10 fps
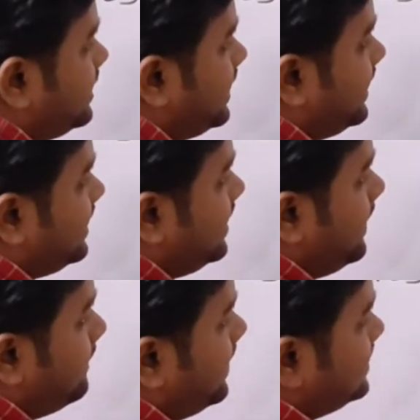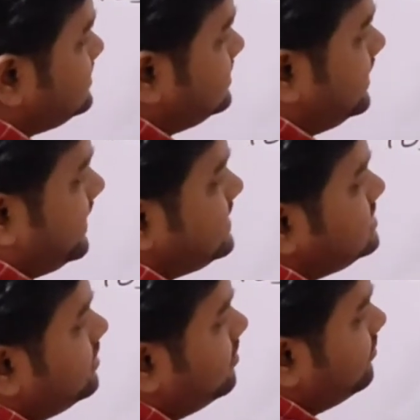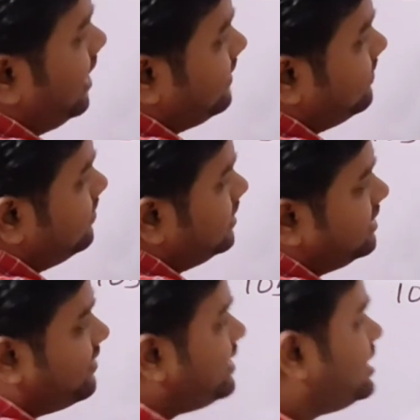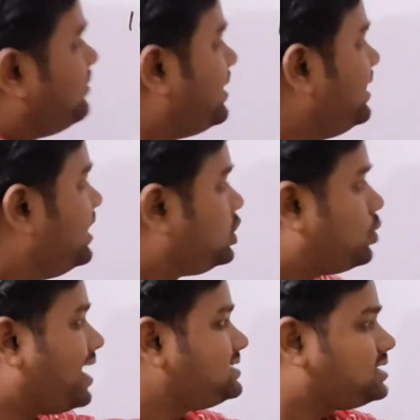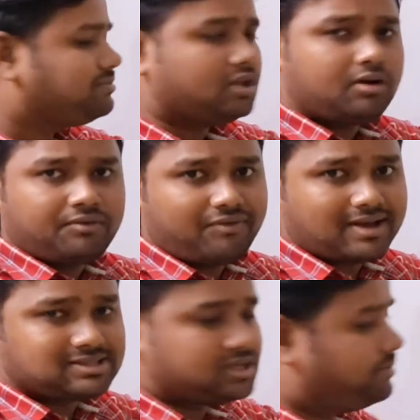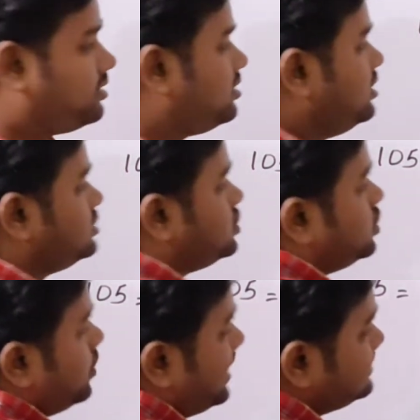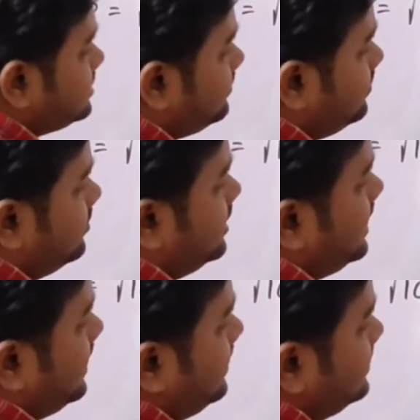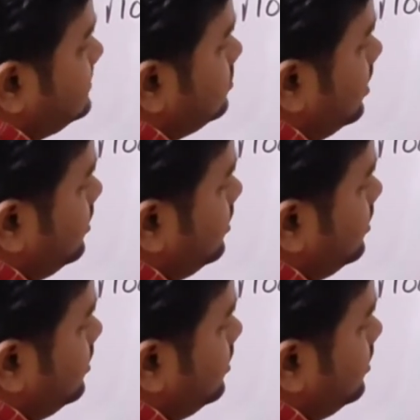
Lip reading: 10 plus the rest number 5 divided by twice of the first number. So twice of 10 is equal